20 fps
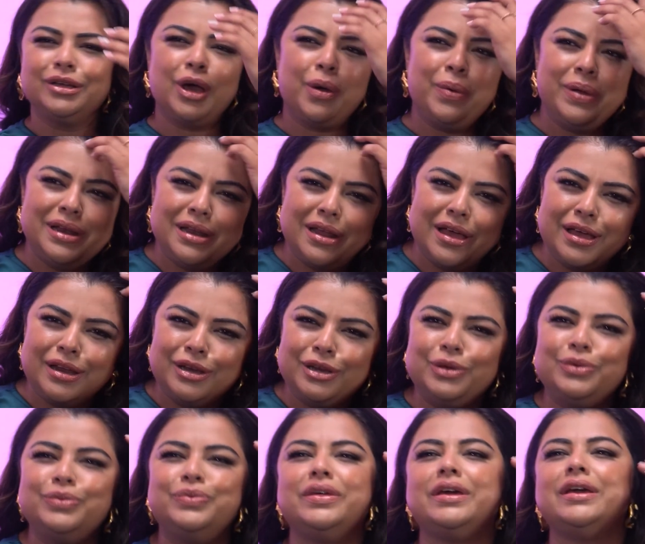go and learn
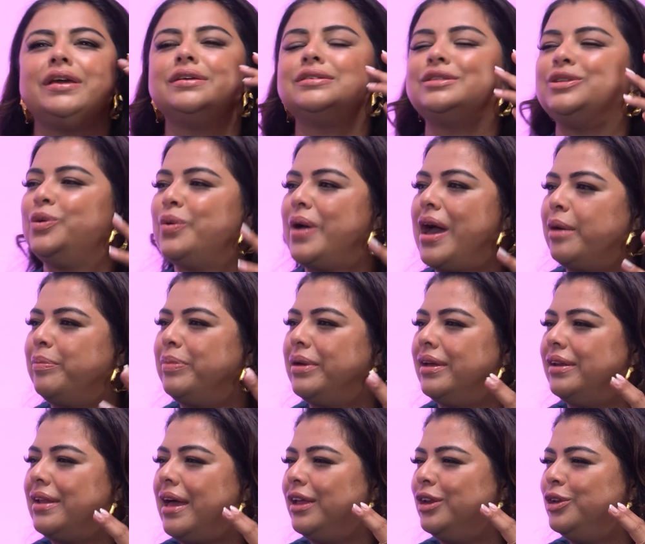new things, mm-hmm. new habit,
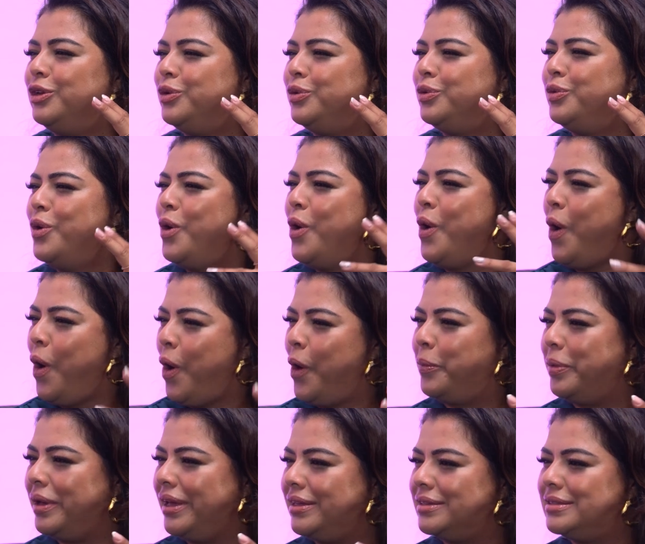like new
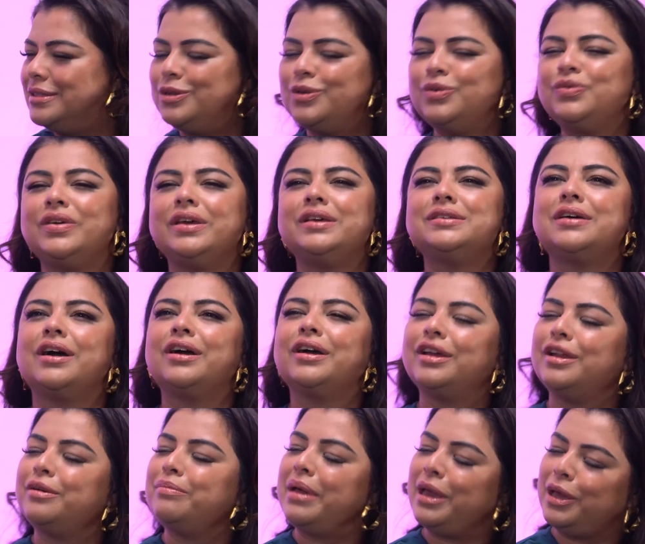hobbies. Do mm-hmm. things that are going
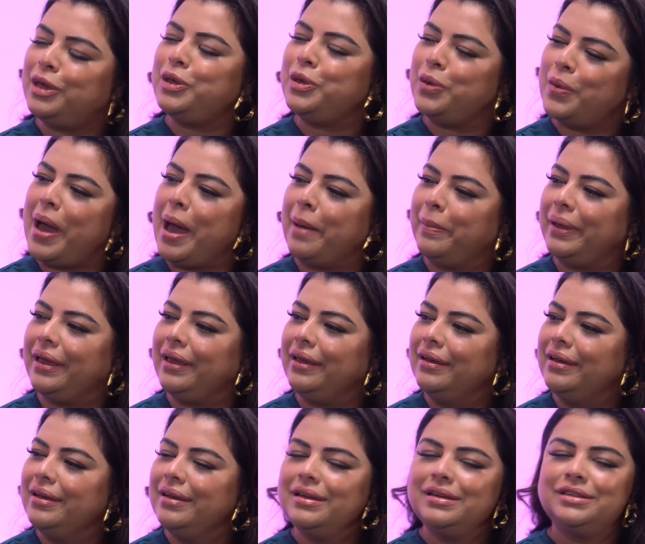to make you happy.
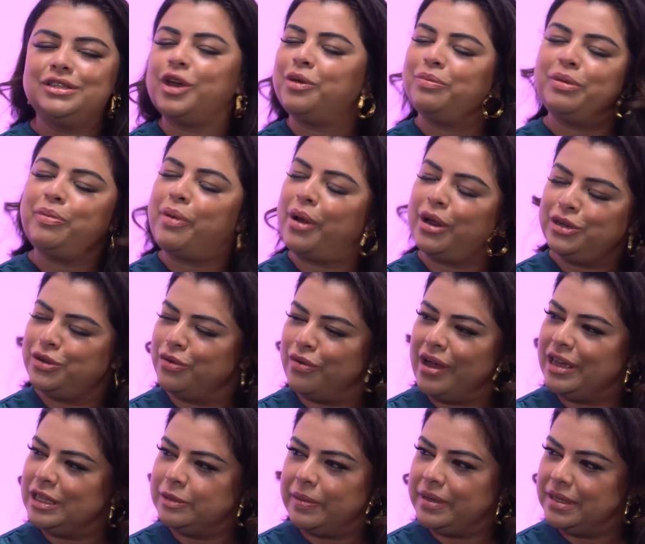Mm-hmm. Don't be
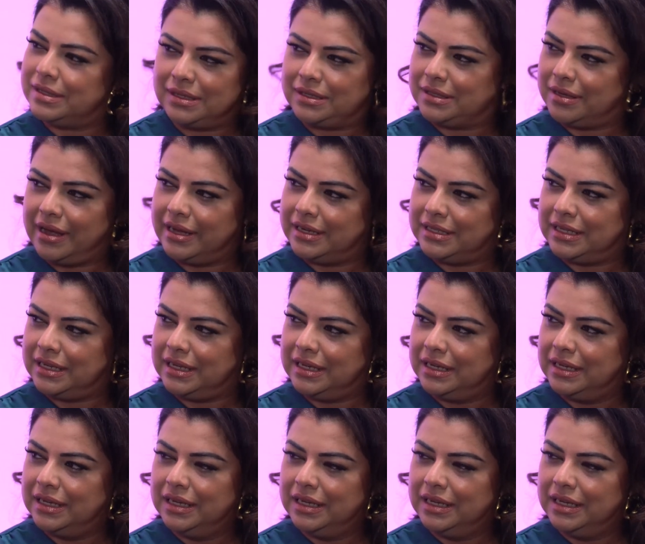pressurized by society